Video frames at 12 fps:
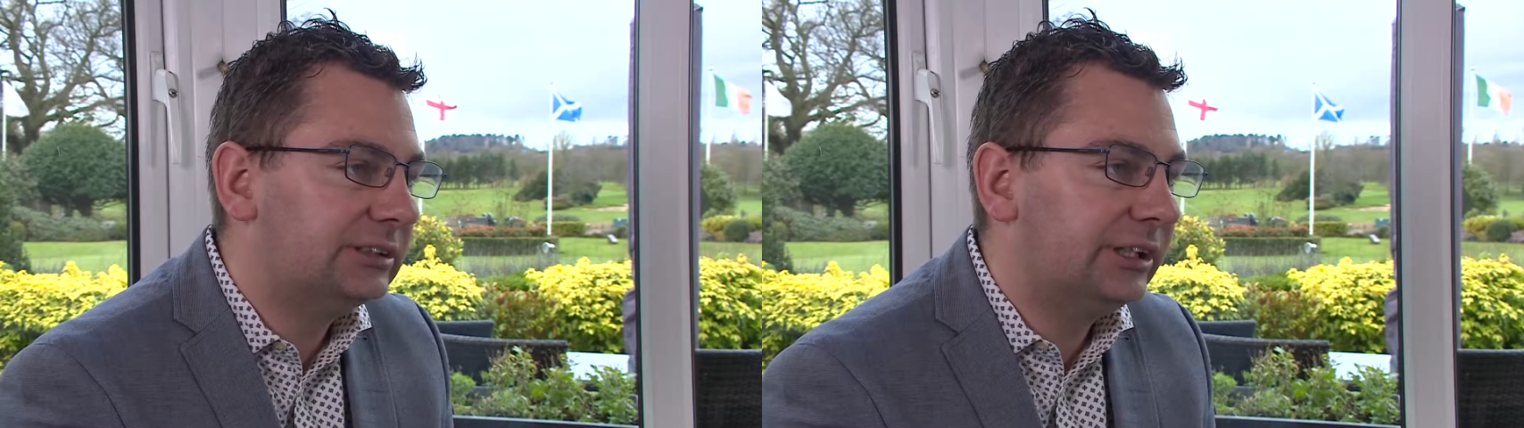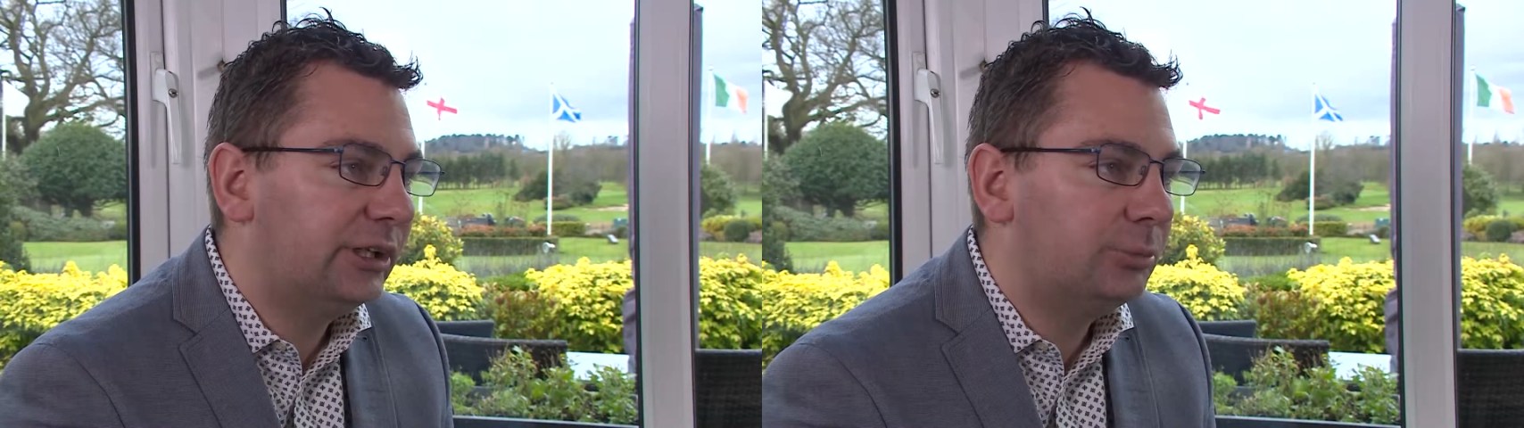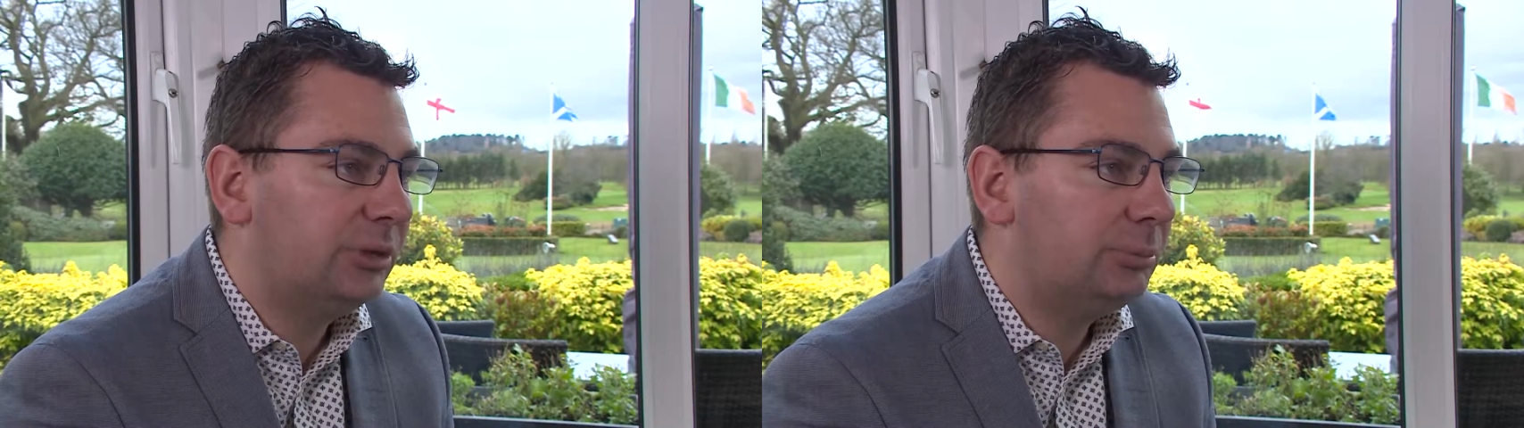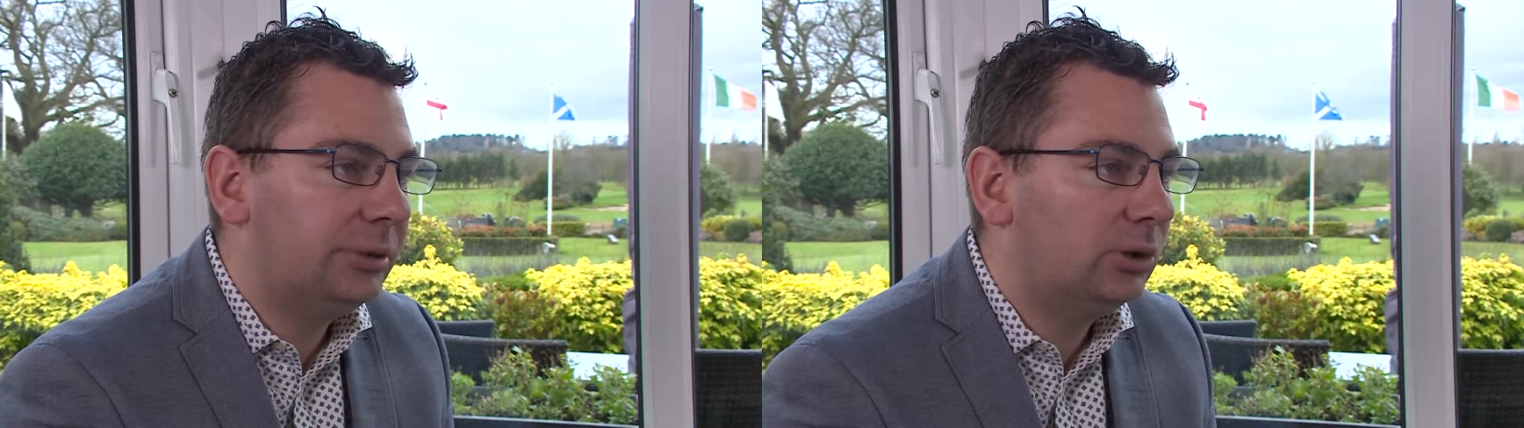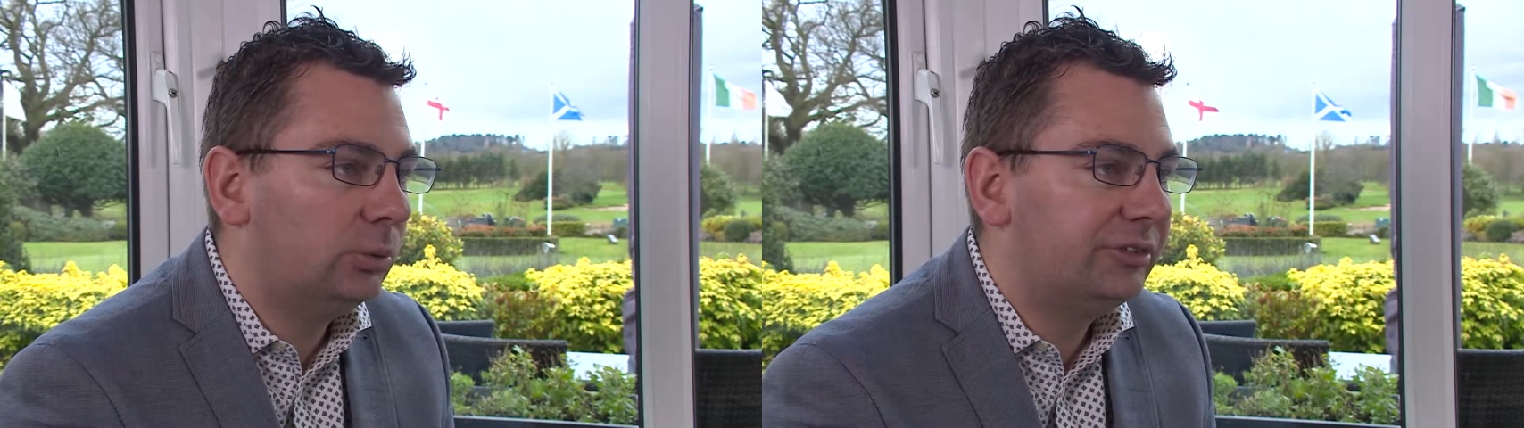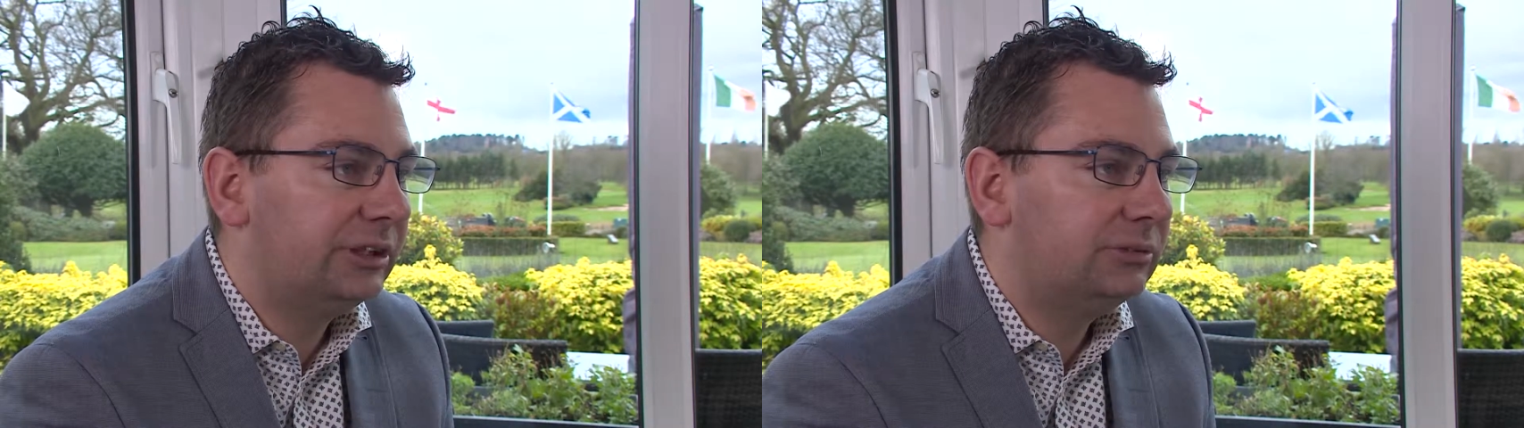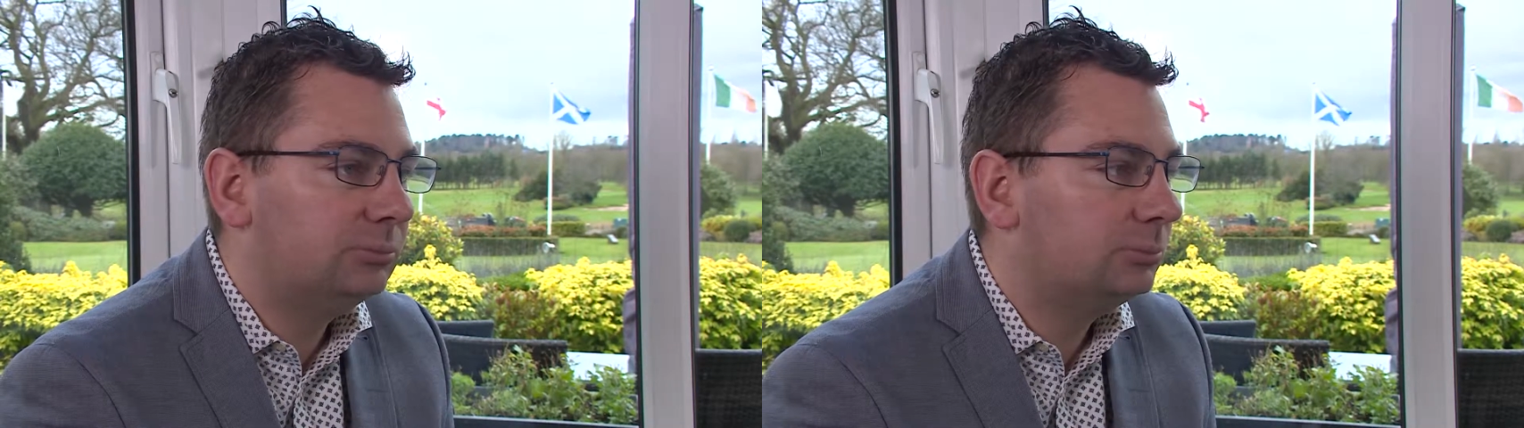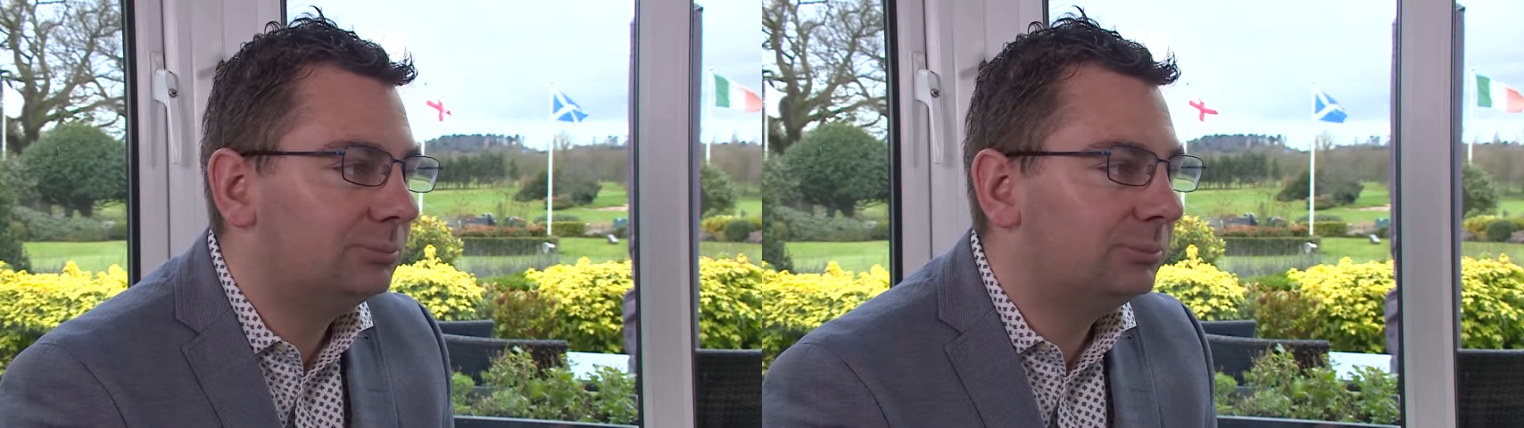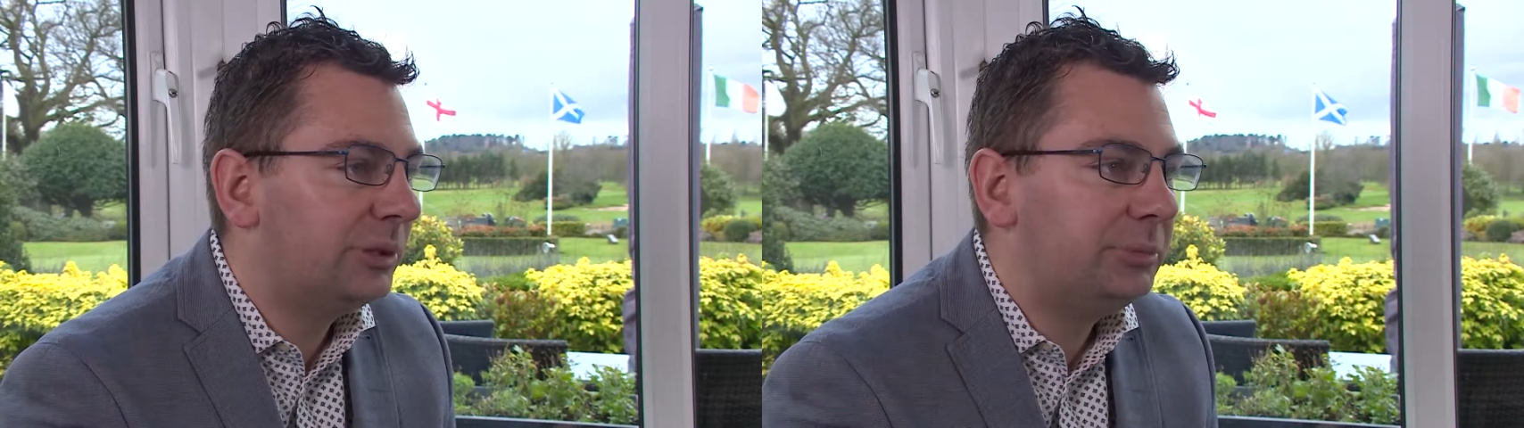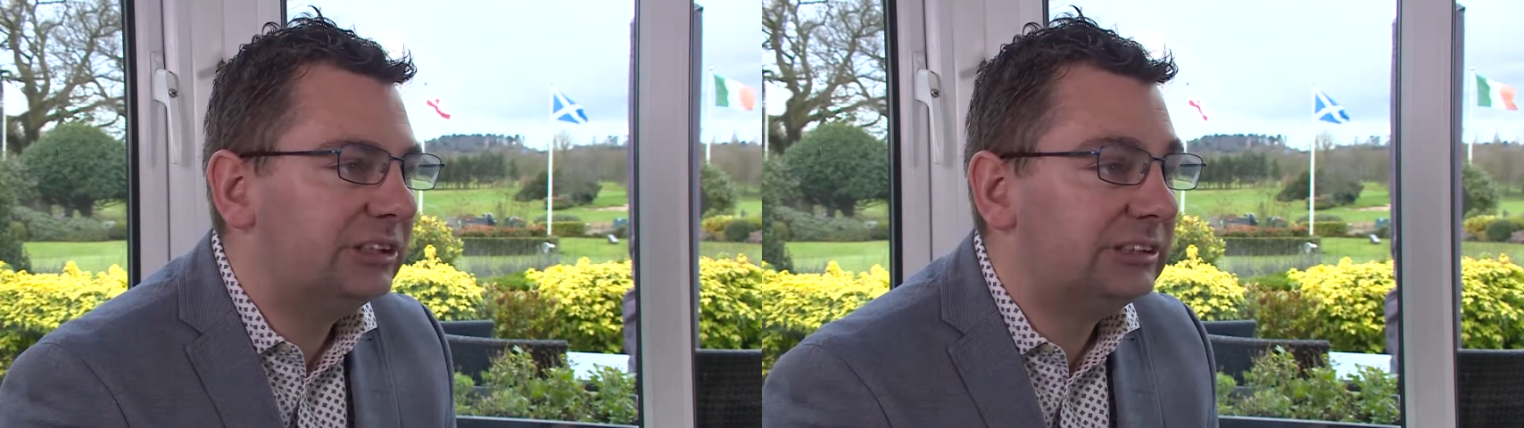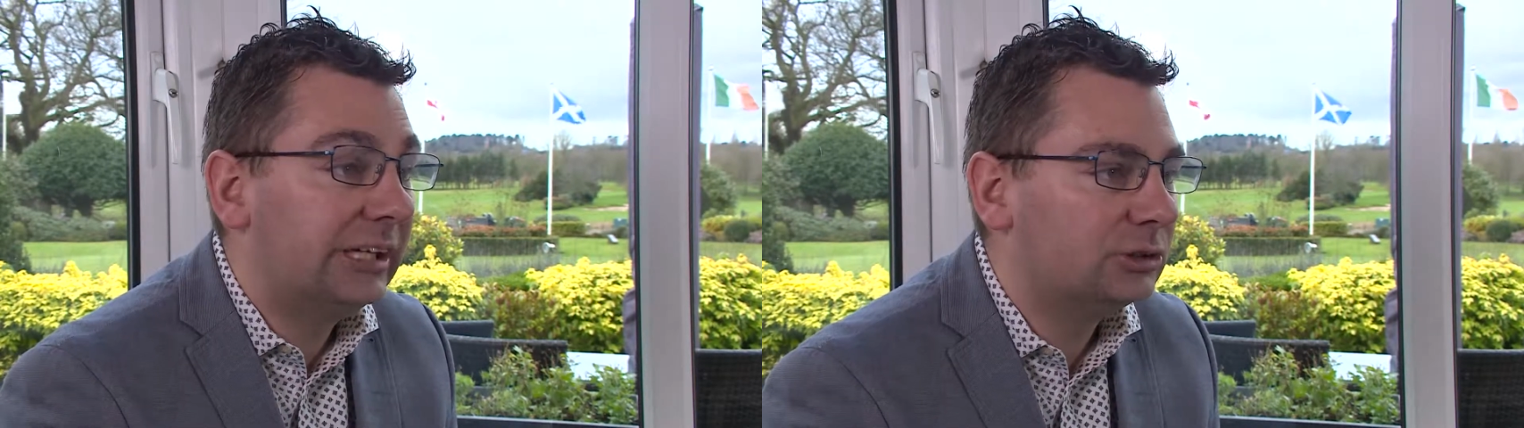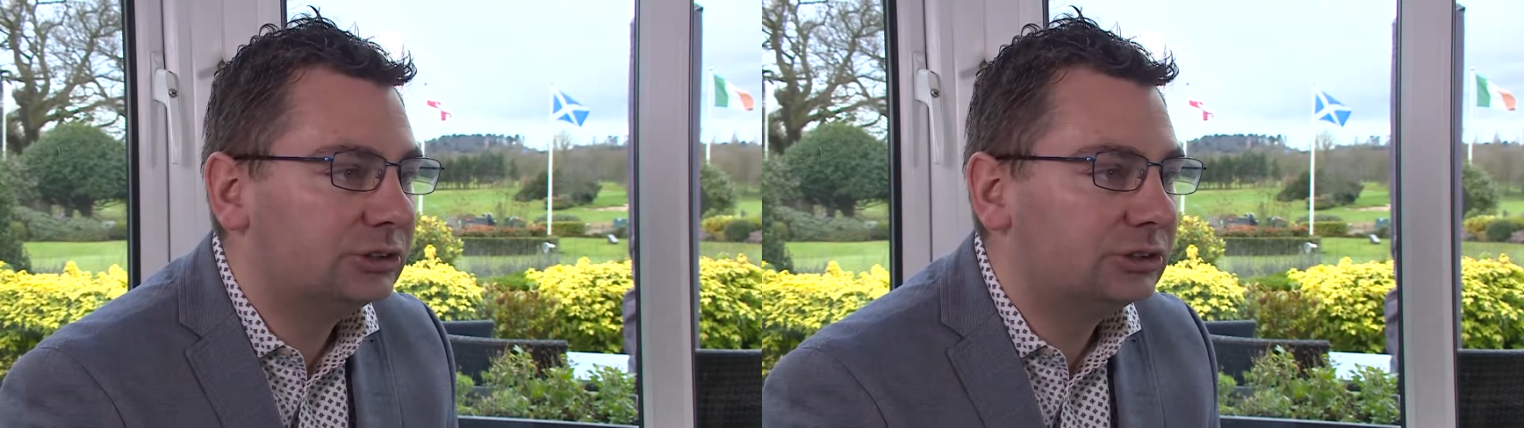and it can be built within maybe a day or